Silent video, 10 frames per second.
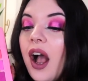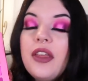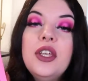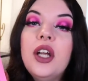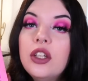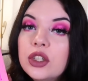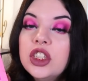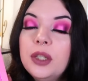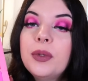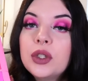I think other
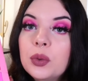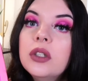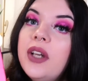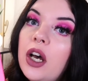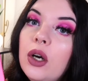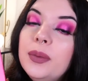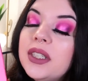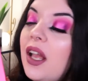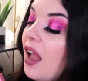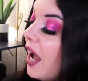shimmers would have
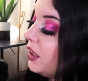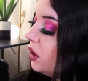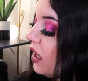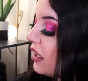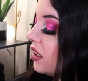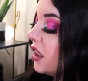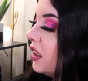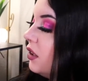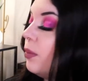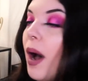helped. I do like there's
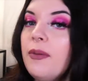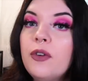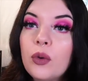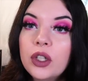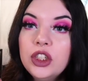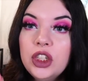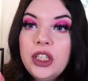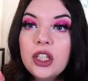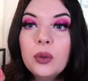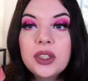this little pop of orange in
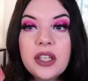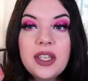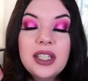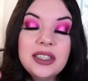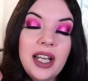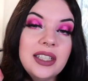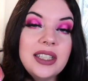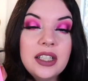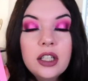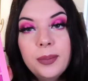here, which I think is
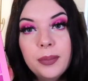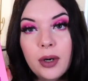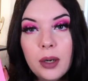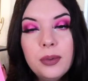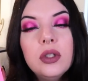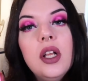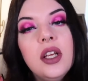nice, and a little bit of purple.